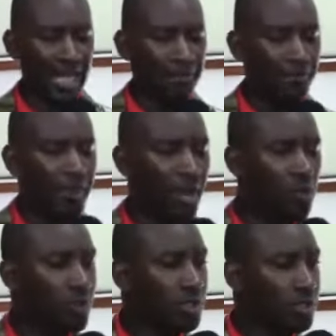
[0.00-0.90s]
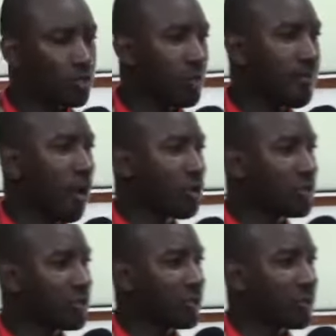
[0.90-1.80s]
and very
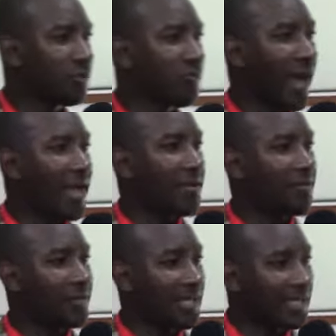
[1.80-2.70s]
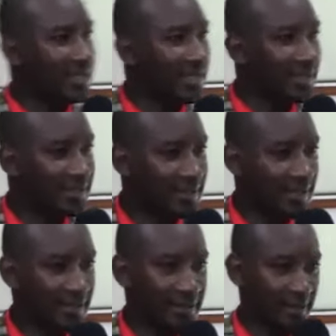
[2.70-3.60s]
smart to survive in this
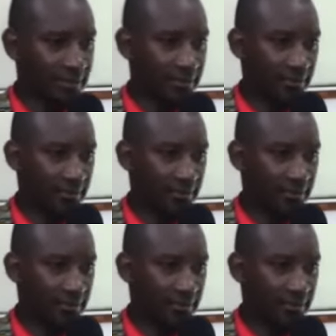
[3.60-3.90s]
season.